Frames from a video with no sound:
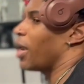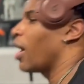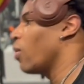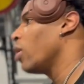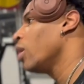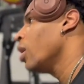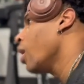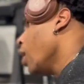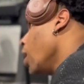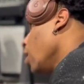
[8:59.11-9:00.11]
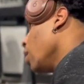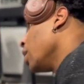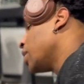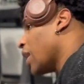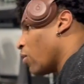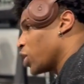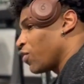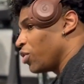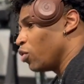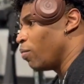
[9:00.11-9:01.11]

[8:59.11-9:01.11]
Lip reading: it out, see how it works for you,